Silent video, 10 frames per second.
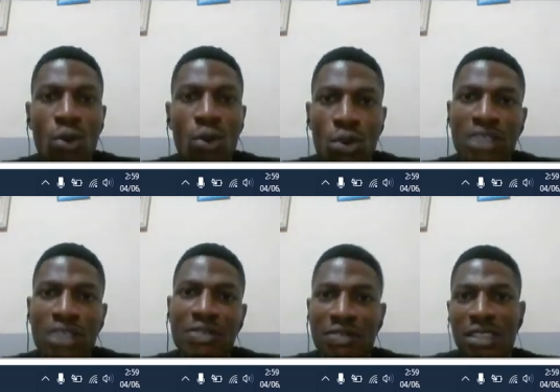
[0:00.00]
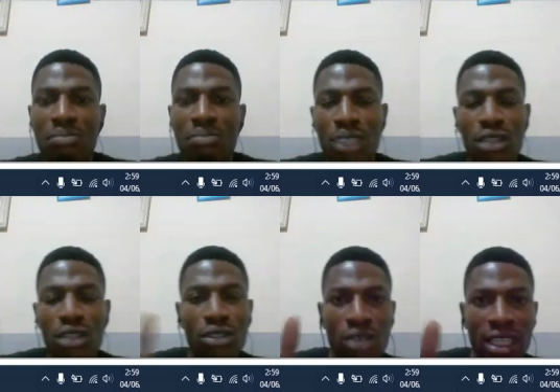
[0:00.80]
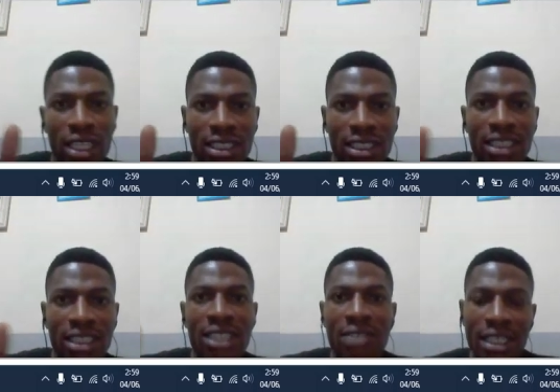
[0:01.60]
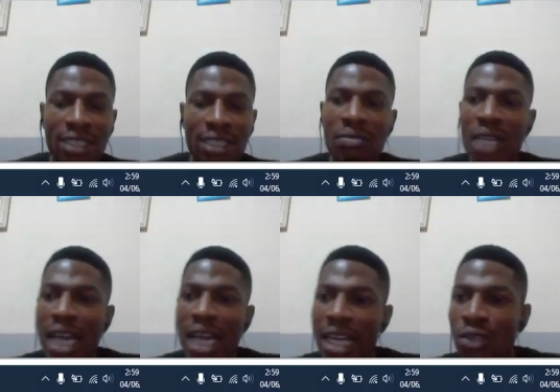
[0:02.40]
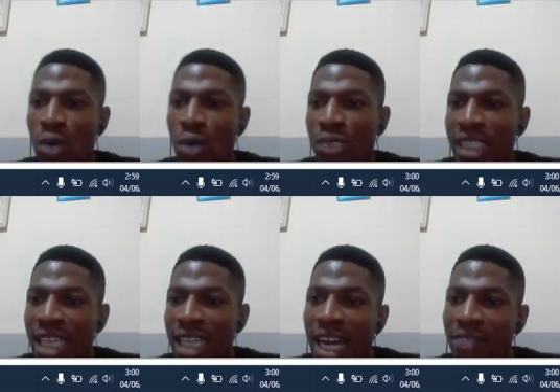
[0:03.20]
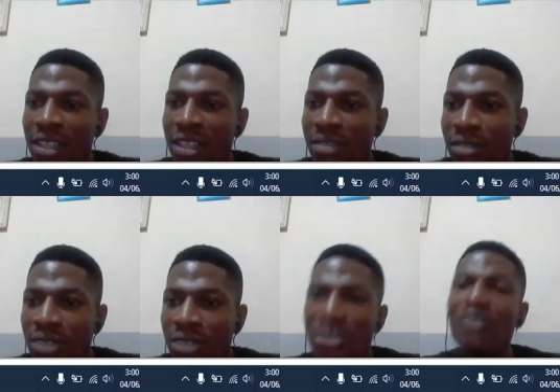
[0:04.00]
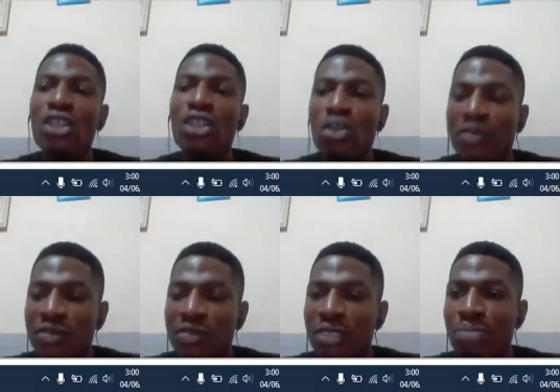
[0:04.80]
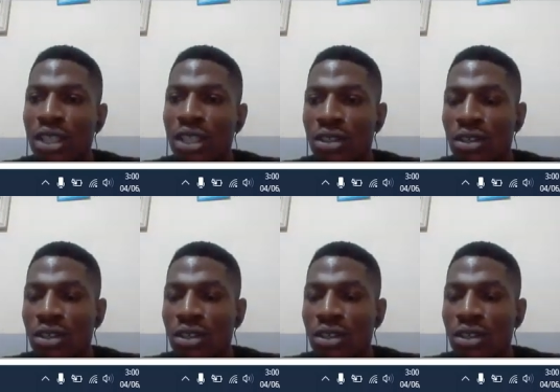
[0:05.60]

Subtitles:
what $15 billion is, right? And when we say they have a revenue of $15 billion,